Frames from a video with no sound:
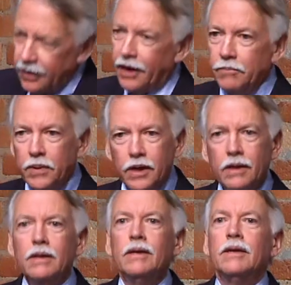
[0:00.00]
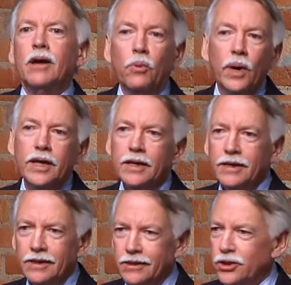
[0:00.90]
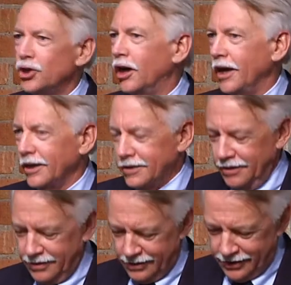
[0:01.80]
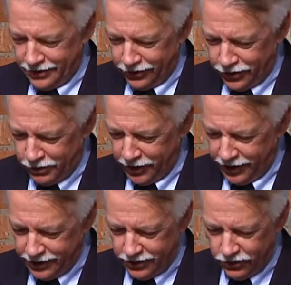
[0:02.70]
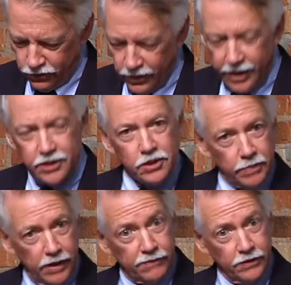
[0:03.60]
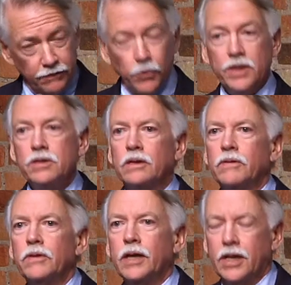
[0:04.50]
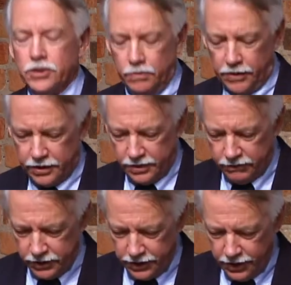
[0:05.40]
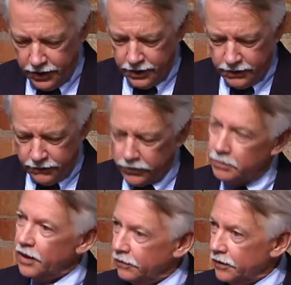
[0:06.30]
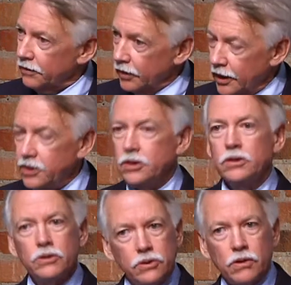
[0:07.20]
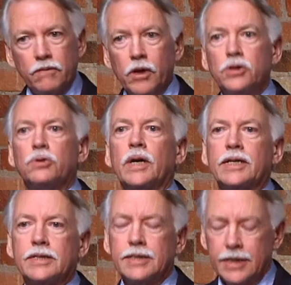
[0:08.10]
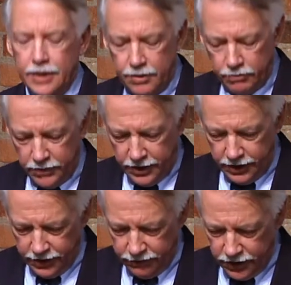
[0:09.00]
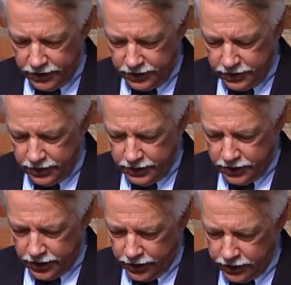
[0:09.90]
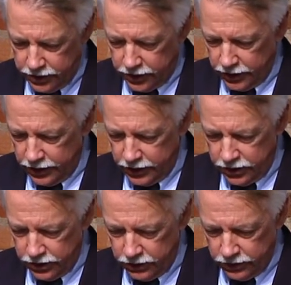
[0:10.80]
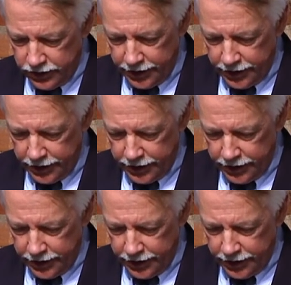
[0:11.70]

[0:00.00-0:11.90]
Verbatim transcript: I've been awakening the giant, to, so to speak, to raise the, the voice of the National Park Service for the benefit of the nation, to sort of address many of these challenging issues.